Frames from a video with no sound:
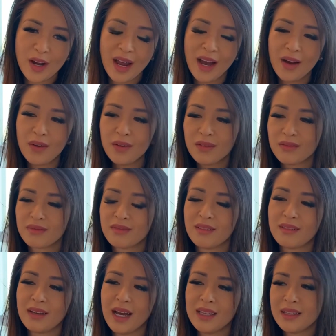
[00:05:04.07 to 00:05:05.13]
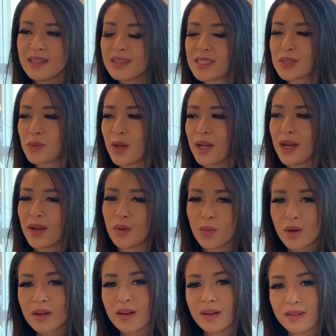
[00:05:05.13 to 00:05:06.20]
now, I think that's what I gotta
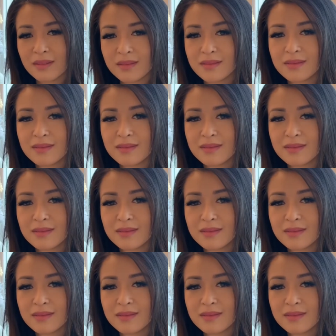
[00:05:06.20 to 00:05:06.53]
work on,